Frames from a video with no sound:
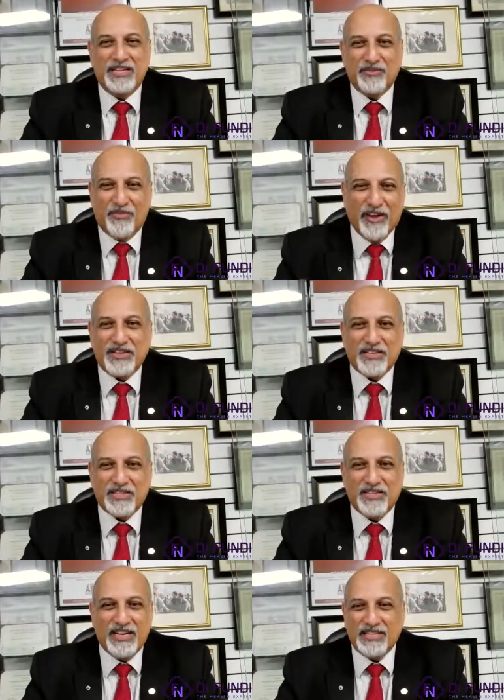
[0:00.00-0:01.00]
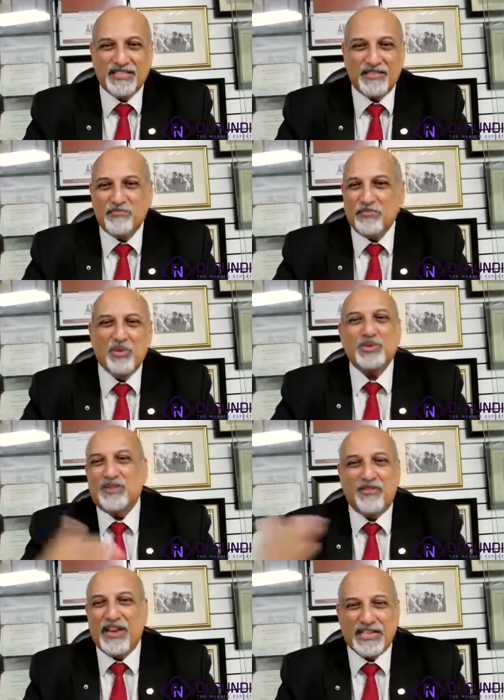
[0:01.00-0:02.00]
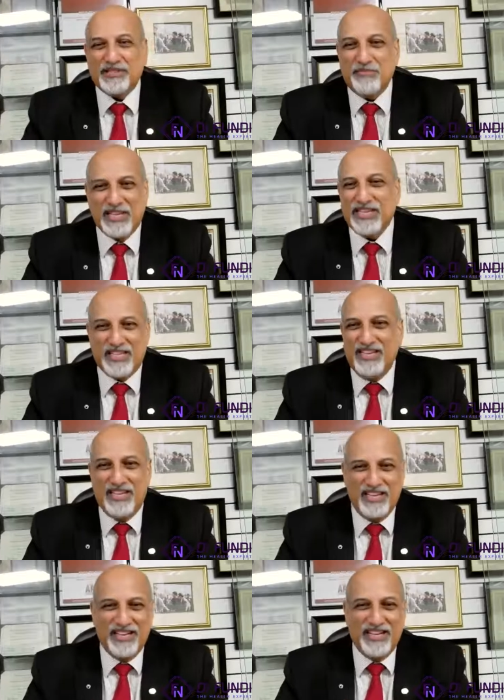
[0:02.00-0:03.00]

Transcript: So Pfizer has the most flexibility.